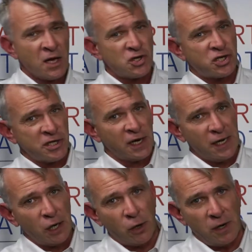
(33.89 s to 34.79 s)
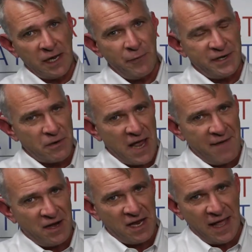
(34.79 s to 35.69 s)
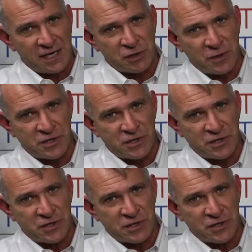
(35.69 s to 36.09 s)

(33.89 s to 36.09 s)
Still a little early. We don't have any election